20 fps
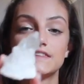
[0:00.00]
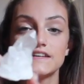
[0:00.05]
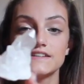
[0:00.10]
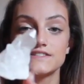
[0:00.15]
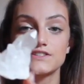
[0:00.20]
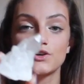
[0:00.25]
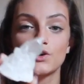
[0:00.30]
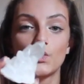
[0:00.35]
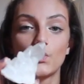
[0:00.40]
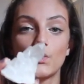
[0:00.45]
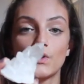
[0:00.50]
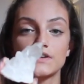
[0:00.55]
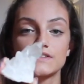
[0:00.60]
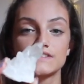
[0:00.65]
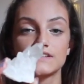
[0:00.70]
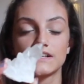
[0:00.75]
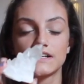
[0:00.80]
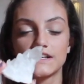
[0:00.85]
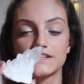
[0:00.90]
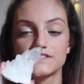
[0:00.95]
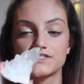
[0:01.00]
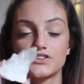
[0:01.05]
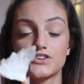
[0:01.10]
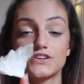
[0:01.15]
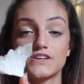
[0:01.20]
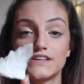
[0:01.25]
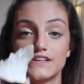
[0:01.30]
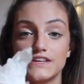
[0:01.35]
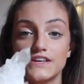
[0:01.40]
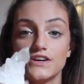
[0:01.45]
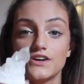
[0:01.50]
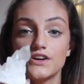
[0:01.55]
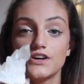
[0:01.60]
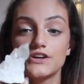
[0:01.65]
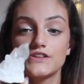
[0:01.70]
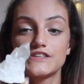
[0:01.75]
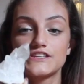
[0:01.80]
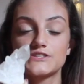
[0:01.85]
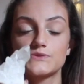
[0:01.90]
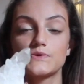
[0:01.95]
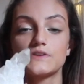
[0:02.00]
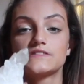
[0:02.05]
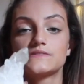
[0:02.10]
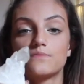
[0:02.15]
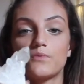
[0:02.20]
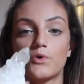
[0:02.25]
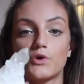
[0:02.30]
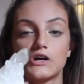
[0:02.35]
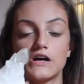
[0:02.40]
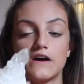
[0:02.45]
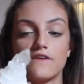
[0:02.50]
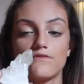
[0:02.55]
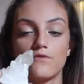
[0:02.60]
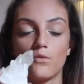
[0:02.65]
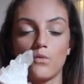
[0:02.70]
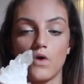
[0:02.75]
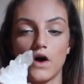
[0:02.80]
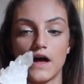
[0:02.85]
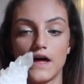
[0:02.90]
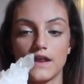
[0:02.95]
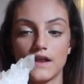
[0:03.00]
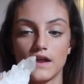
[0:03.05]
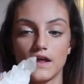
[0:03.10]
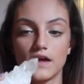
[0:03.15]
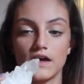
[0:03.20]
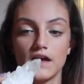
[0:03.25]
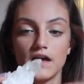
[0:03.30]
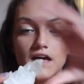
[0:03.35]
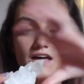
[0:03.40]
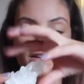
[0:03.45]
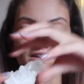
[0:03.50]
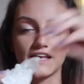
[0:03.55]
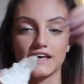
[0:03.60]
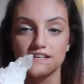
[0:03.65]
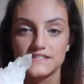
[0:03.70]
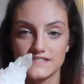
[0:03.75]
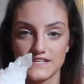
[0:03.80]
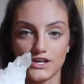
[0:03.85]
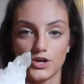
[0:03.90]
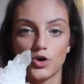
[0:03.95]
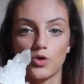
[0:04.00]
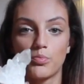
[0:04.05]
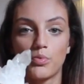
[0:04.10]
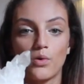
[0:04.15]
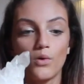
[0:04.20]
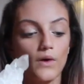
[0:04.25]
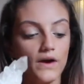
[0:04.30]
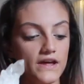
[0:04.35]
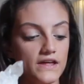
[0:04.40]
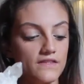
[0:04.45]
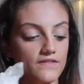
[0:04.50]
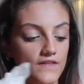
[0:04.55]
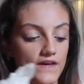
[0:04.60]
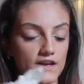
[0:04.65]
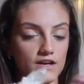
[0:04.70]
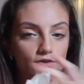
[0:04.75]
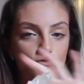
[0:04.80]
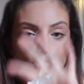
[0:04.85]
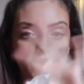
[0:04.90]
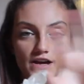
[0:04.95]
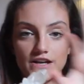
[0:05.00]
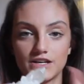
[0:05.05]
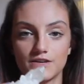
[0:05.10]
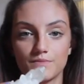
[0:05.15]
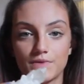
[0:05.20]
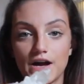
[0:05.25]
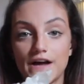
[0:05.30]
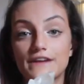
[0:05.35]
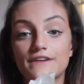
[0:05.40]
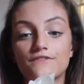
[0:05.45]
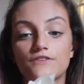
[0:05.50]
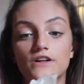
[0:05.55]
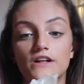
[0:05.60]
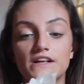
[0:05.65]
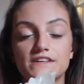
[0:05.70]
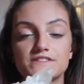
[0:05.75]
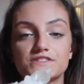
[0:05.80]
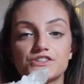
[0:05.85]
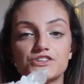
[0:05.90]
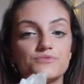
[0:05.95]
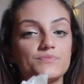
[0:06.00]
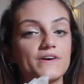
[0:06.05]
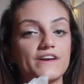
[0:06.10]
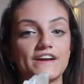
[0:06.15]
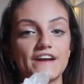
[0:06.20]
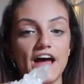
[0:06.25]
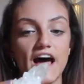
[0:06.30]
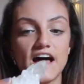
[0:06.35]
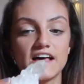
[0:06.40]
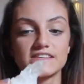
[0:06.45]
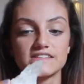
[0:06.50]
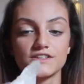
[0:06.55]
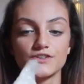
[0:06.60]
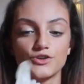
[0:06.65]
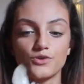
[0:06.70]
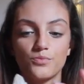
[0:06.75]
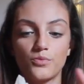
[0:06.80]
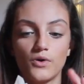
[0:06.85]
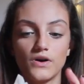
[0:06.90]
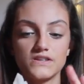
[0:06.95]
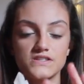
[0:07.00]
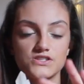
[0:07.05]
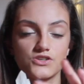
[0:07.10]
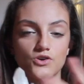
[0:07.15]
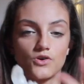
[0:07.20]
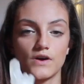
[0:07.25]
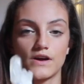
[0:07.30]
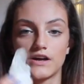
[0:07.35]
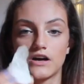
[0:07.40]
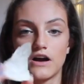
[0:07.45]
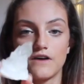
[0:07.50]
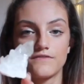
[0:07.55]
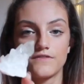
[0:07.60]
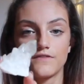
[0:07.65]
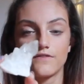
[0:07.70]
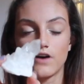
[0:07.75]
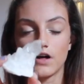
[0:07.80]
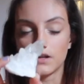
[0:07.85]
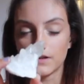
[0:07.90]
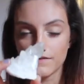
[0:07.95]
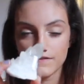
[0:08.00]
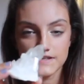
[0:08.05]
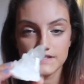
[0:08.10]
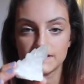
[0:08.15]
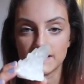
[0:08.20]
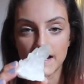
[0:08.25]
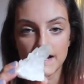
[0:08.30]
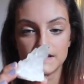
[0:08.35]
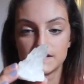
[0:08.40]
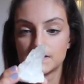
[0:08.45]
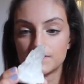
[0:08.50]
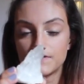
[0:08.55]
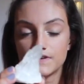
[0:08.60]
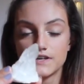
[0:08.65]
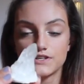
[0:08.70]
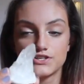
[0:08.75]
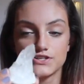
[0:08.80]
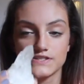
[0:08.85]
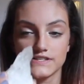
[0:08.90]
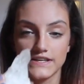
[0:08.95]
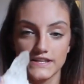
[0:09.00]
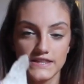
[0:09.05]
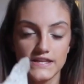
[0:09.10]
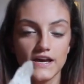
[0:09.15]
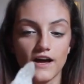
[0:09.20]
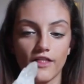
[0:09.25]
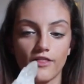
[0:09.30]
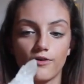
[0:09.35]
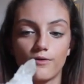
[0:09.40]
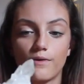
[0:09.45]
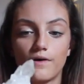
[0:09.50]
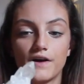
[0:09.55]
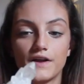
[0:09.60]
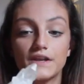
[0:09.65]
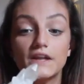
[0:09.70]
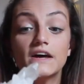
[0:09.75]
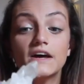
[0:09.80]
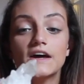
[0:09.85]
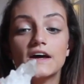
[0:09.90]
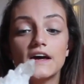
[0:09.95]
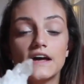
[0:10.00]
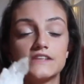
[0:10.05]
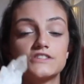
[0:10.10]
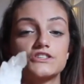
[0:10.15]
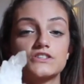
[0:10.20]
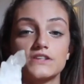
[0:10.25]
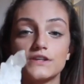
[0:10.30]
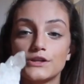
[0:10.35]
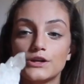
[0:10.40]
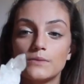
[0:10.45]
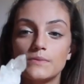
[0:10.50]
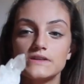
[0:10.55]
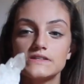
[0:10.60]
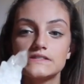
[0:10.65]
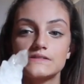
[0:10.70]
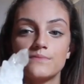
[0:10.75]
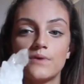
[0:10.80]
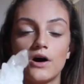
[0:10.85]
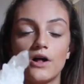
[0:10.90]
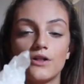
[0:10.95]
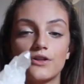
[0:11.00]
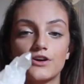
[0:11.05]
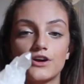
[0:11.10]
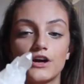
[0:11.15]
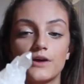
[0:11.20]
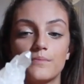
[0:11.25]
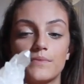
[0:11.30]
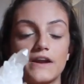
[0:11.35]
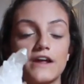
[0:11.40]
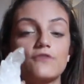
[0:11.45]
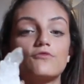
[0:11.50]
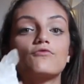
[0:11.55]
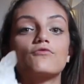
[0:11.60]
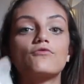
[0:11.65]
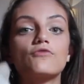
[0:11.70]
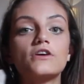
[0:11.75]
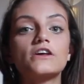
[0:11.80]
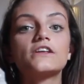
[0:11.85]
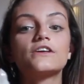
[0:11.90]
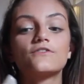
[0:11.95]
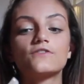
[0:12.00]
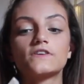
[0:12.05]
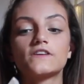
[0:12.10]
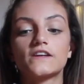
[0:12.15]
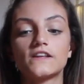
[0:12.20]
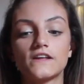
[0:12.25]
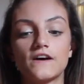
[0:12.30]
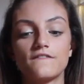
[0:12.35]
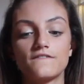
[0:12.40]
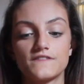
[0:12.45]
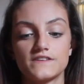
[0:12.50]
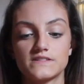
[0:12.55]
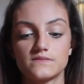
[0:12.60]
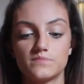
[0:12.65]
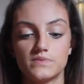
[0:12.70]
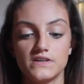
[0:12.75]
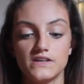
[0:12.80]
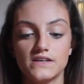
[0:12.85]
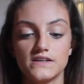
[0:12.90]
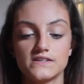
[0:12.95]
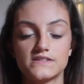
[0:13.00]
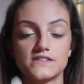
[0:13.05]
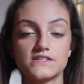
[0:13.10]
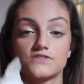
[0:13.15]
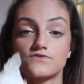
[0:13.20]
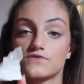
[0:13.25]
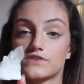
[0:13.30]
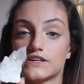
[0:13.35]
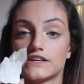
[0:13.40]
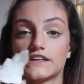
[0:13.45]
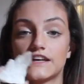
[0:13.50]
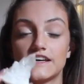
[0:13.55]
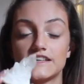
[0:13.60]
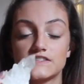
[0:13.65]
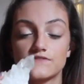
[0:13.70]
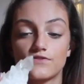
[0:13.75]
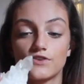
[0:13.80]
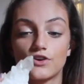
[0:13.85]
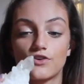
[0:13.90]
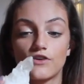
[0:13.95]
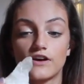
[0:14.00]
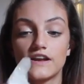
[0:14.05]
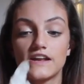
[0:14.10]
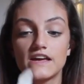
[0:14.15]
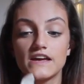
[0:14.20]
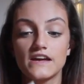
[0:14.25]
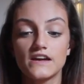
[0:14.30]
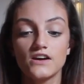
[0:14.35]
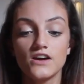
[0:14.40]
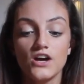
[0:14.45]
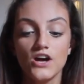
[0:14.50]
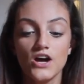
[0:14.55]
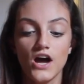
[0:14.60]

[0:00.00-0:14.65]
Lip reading: this quartz cluster here. This one's more of one like single point than a random kind of cluster, but it has little points growing off of all of the sides of it, just like the other one. It's just a little bit smaller, but I really love this piece. It's really nice for gridding.